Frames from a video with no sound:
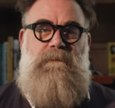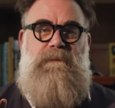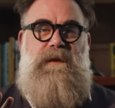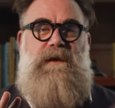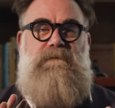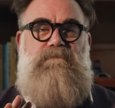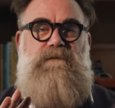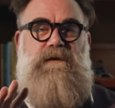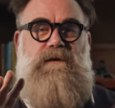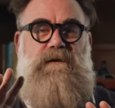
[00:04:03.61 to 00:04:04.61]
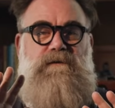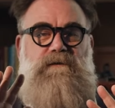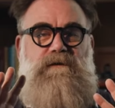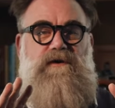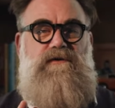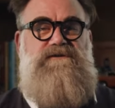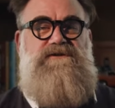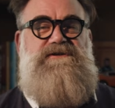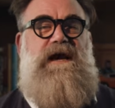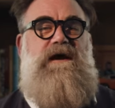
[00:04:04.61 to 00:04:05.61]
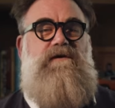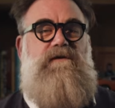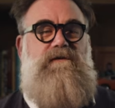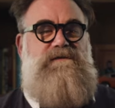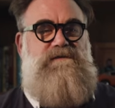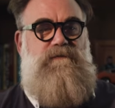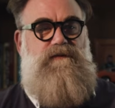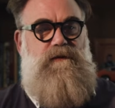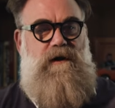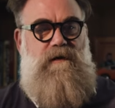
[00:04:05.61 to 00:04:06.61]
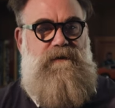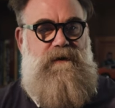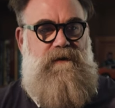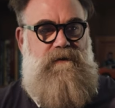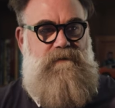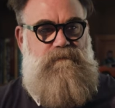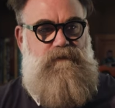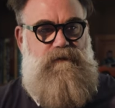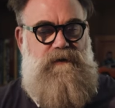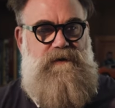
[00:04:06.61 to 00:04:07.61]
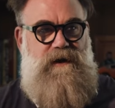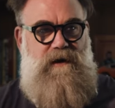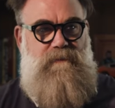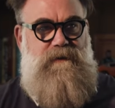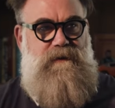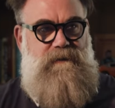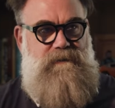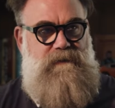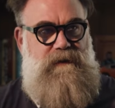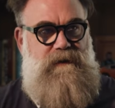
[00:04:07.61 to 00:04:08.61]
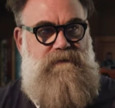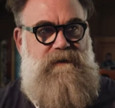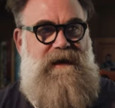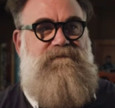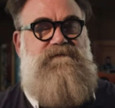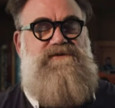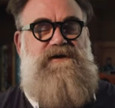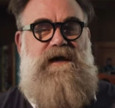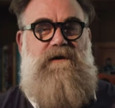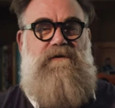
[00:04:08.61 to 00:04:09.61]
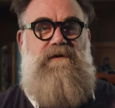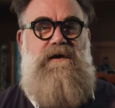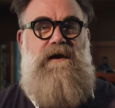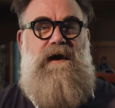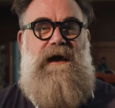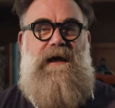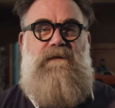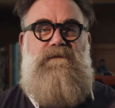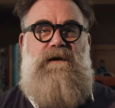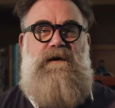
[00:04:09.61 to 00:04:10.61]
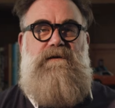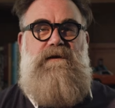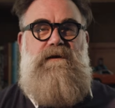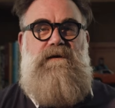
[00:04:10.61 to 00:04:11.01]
that the news channel that's the predominantly left channel had that